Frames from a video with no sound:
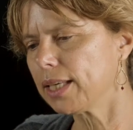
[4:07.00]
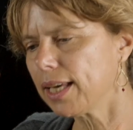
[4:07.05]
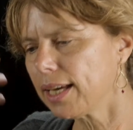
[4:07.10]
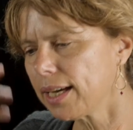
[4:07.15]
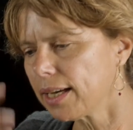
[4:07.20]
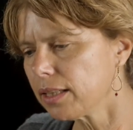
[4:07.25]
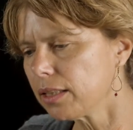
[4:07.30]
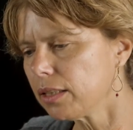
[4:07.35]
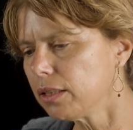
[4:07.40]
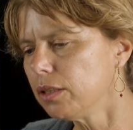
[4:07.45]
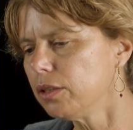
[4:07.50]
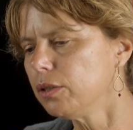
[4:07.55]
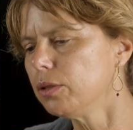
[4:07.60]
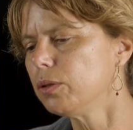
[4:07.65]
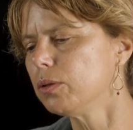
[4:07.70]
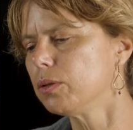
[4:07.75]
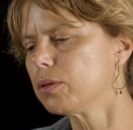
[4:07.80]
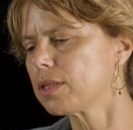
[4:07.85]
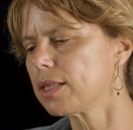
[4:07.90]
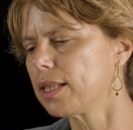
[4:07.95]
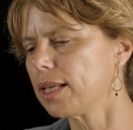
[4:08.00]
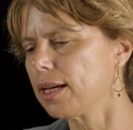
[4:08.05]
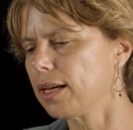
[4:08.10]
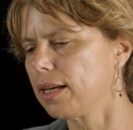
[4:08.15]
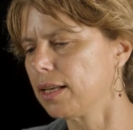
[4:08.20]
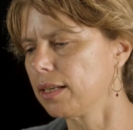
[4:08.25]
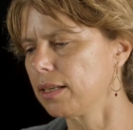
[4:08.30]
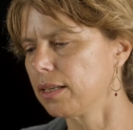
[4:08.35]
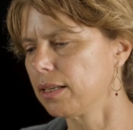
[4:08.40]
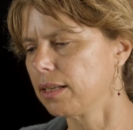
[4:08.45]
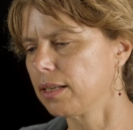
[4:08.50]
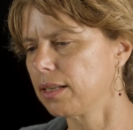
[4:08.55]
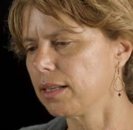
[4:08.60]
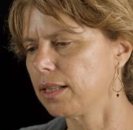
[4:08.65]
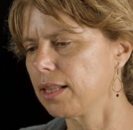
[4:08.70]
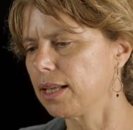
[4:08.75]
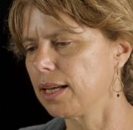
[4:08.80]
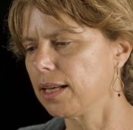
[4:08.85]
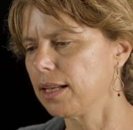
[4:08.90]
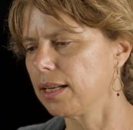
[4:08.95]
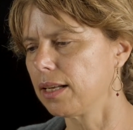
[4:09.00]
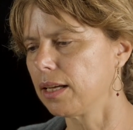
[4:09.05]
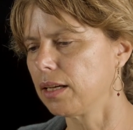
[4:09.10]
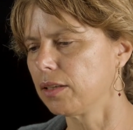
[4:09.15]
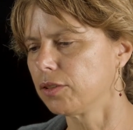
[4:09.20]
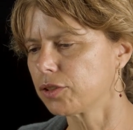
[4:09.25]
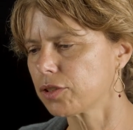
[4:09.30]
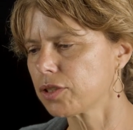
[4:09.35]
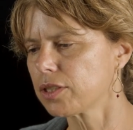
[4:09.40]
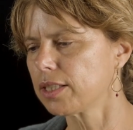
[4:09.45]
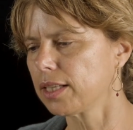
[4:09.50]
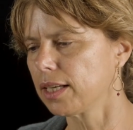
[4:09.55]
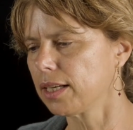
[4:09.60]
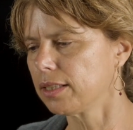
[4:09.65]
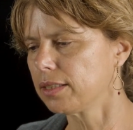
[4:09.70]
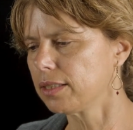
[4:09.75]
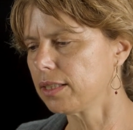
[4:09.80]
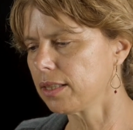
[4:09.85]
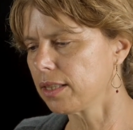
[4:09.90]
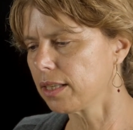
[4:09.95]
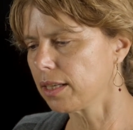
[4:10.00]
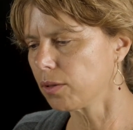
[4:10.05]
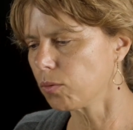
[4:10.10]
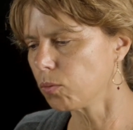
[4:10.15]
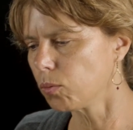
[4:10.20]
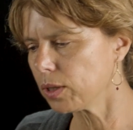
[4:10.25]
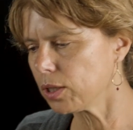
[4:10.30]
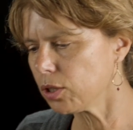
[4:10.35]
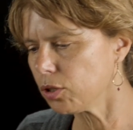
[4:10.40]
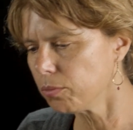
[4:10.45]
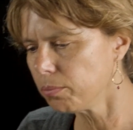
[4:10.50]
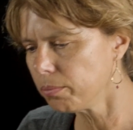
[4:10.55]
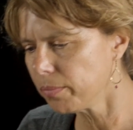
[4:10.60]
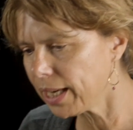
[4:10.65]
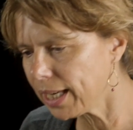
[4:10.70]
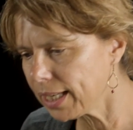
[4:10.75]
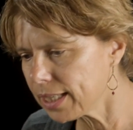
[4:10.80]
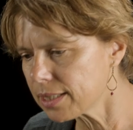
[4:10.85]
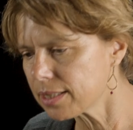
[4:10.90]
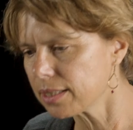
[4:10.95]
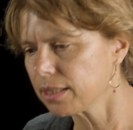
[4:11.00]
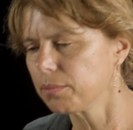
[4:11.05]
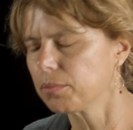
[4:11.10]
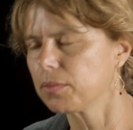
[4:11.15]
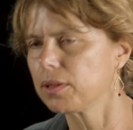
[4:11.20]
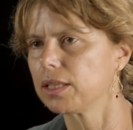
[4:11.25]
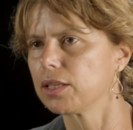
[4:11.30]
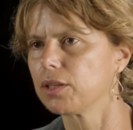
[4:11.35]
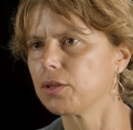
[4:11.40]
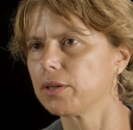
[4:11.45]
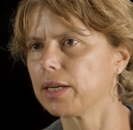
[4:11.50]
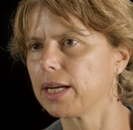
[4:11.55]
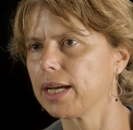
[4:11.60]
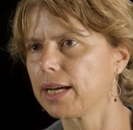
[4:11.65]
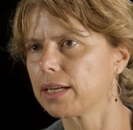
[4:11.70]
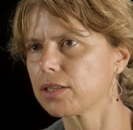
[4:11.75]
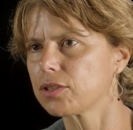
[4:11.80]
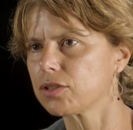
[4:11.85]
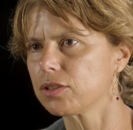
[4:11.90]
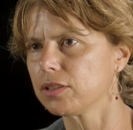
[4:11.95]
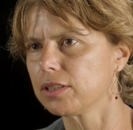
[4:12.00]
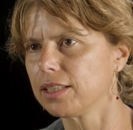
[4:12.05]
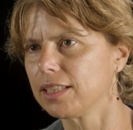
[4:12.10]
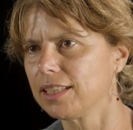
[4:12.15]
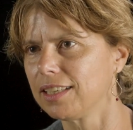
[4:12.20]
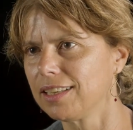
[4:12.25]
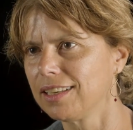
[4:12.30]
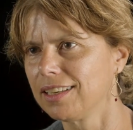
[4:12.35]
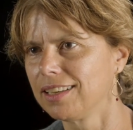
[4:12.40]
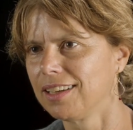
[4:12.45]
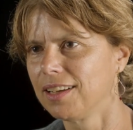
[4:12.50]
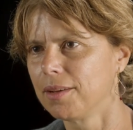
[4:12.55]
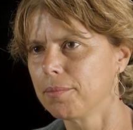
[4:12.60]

can't lose that understanding that when you make something, you're actually,